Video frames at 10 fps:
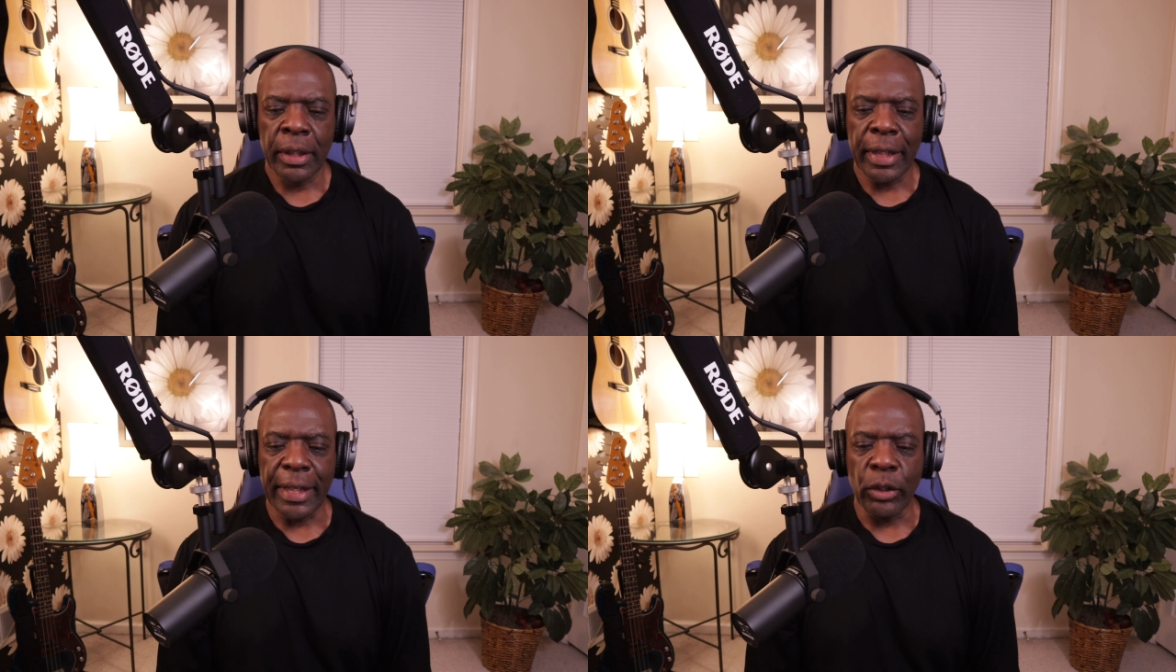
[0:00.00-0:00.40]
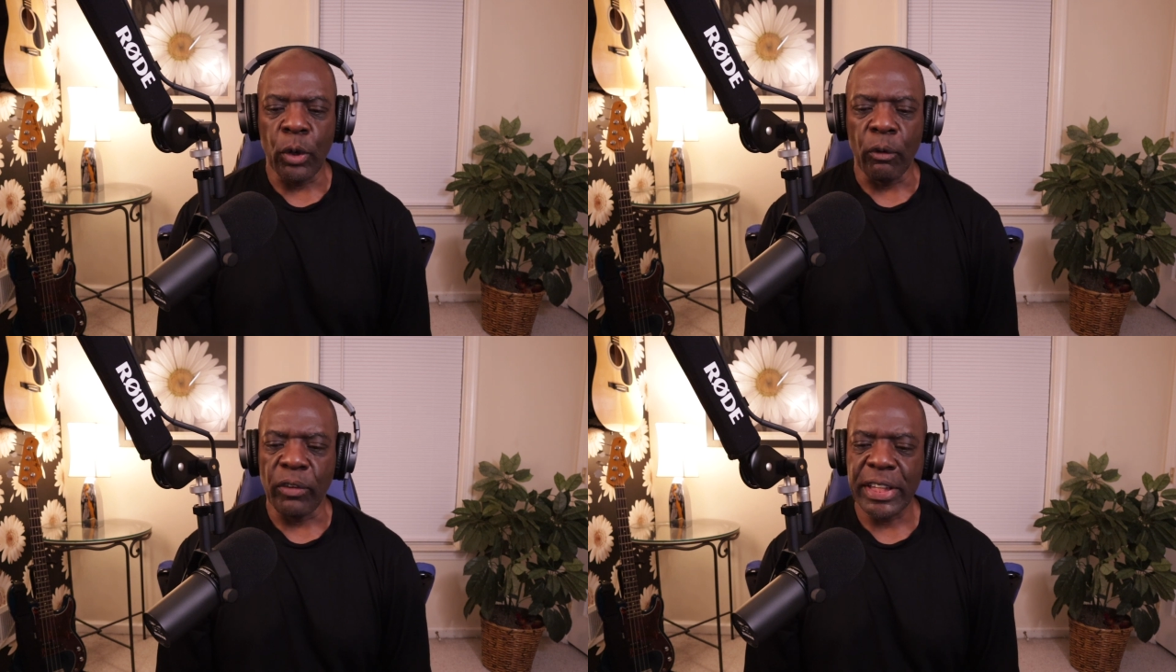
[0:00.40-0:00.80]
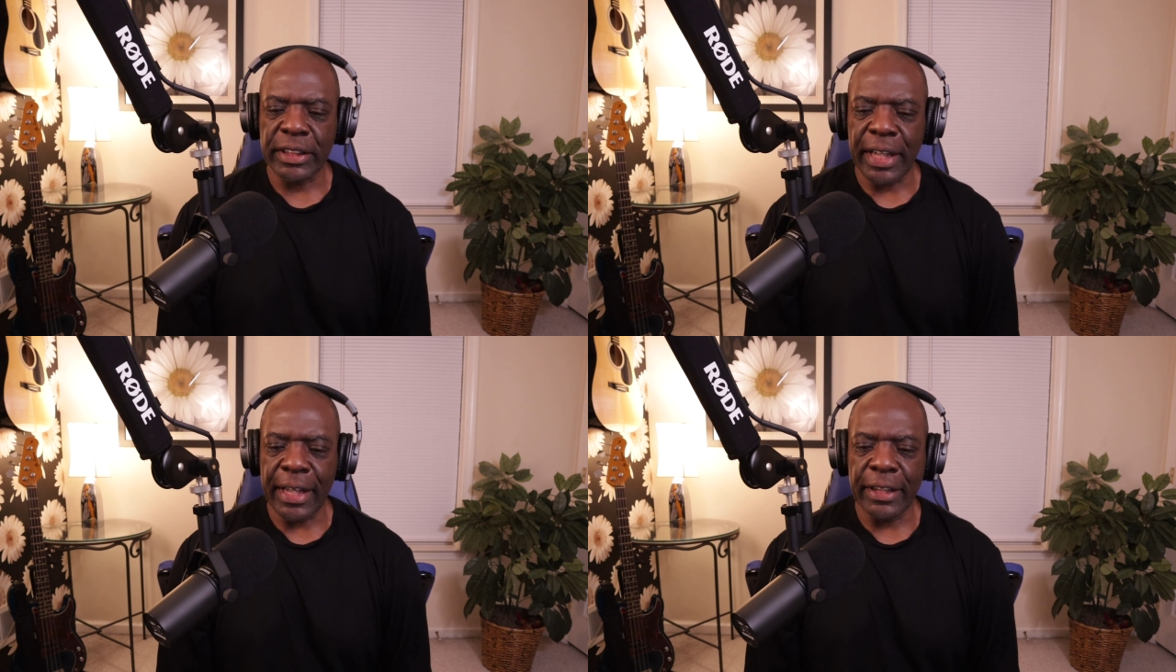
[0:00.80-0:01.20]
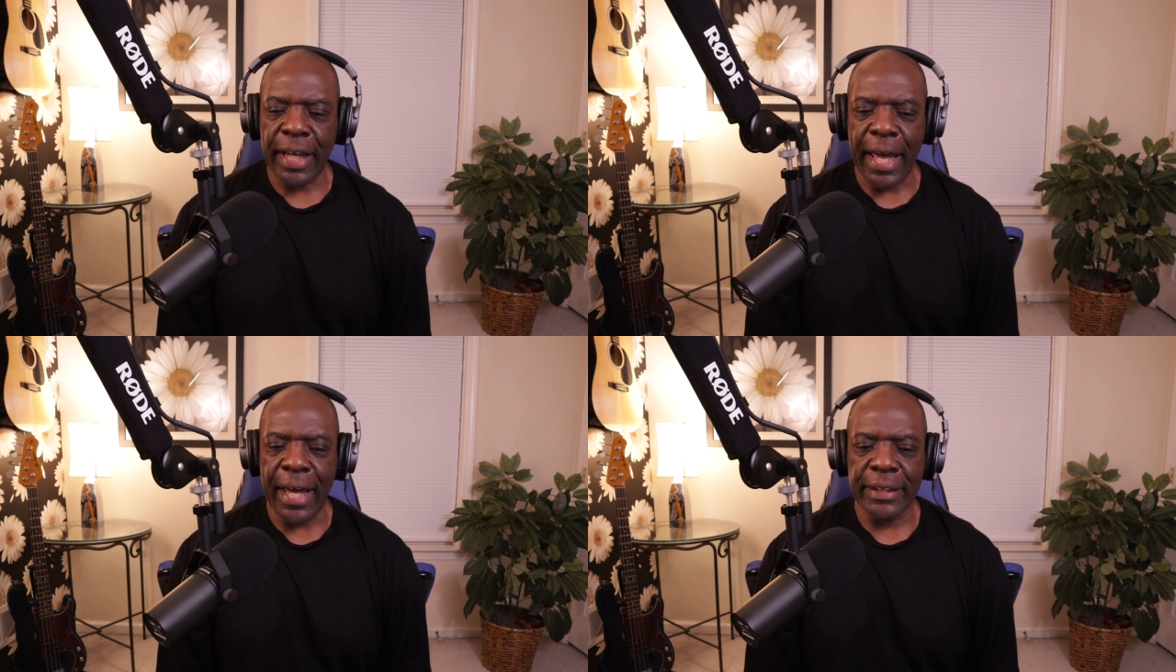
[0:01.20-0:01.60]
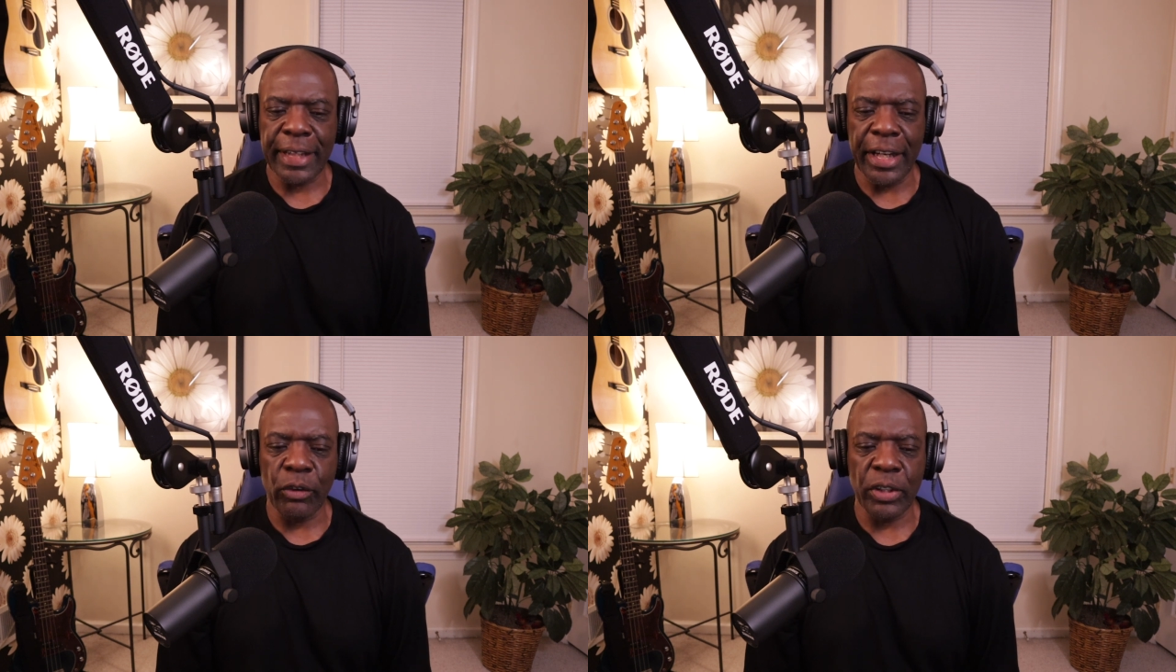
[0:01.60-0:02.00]
It originated as
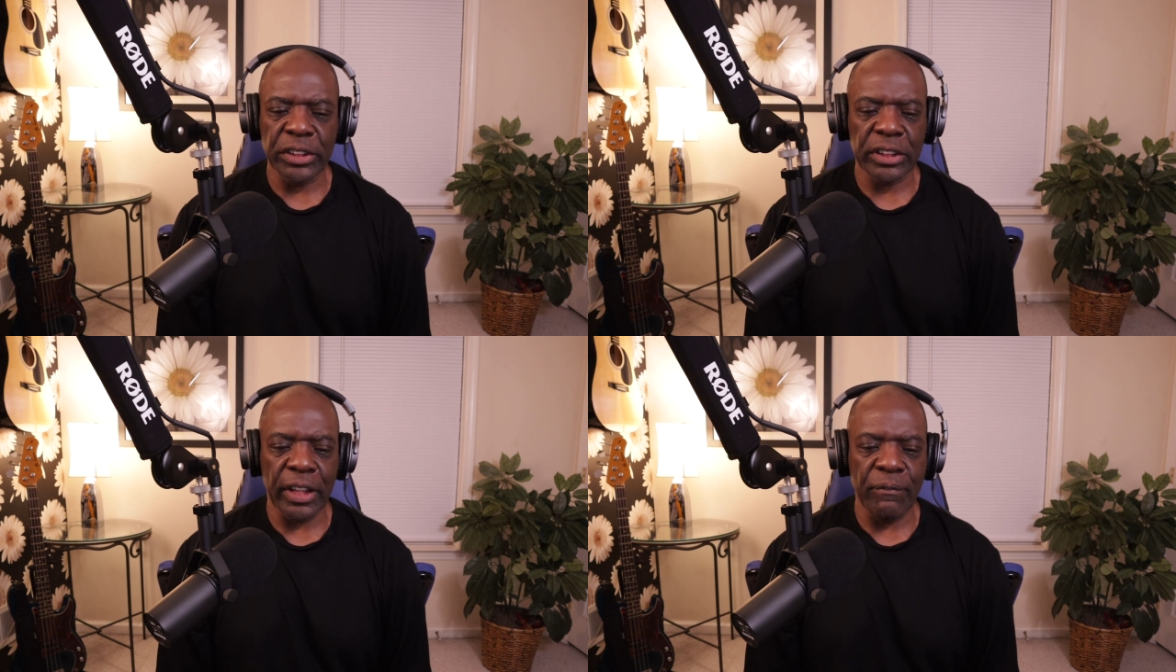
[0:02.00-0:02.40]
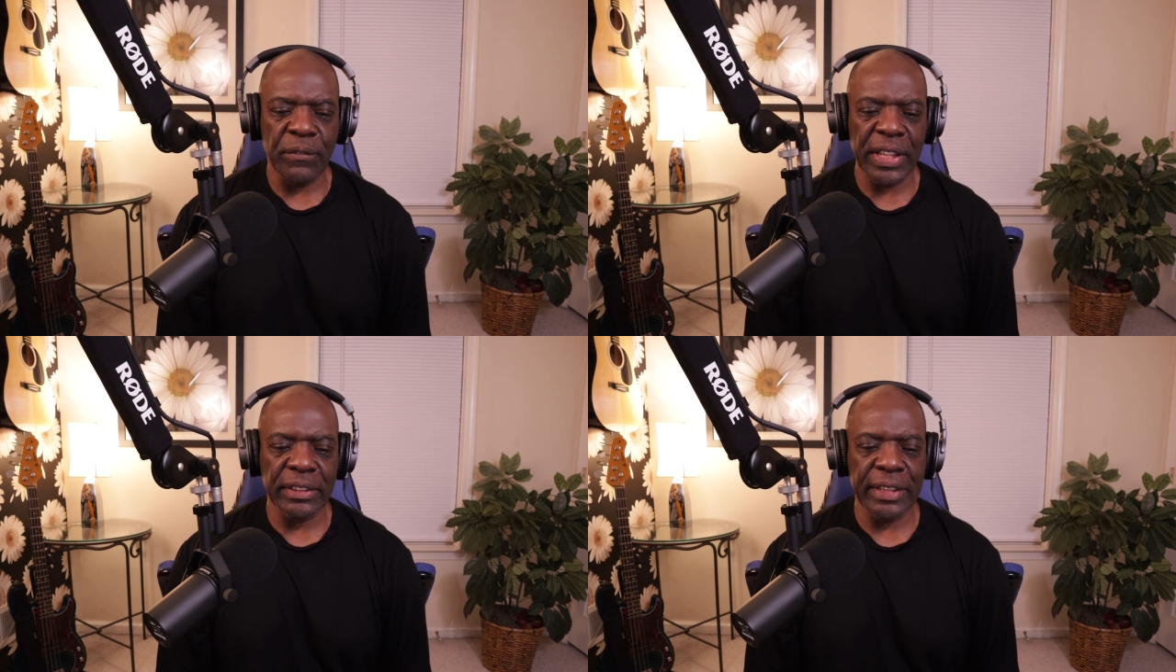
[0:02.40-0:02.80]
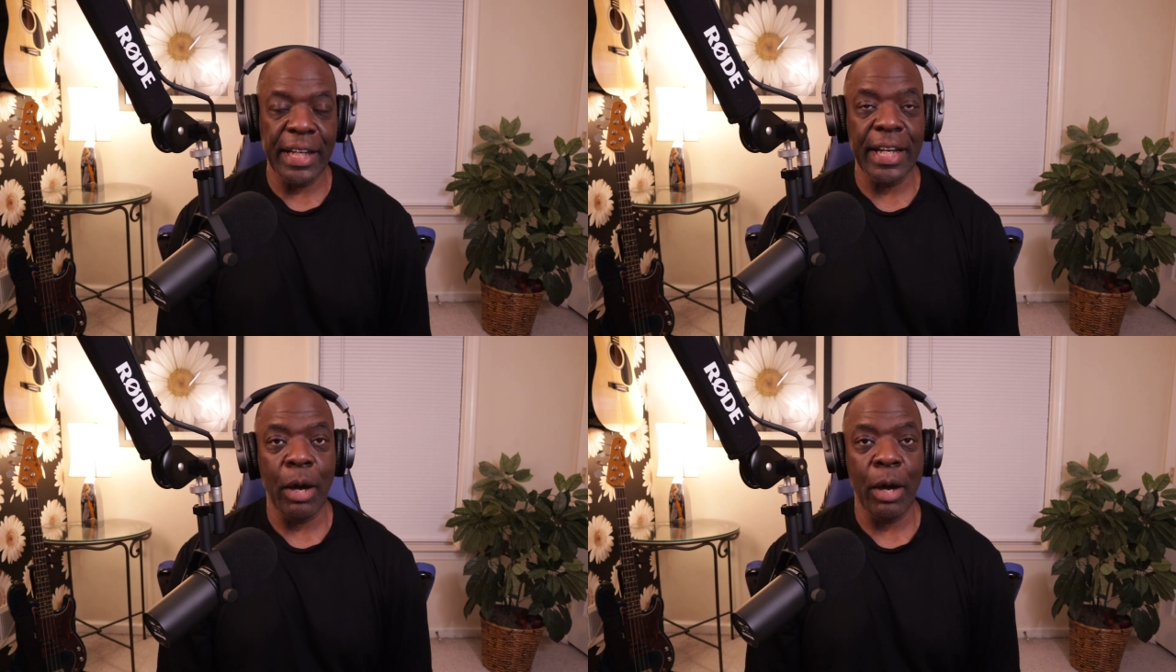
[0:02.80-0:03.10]
a Christian feast day.